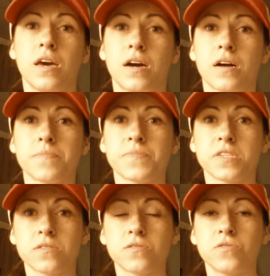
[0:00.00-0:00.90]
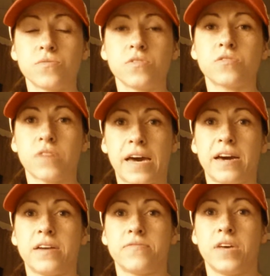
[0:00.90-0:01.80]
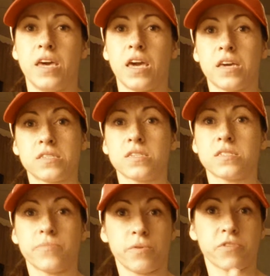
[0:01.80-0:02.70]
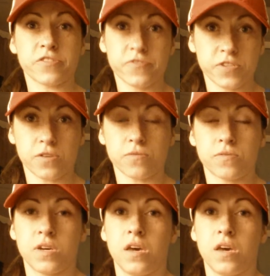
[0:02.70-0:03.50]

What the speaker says: You need to have a system that works for you,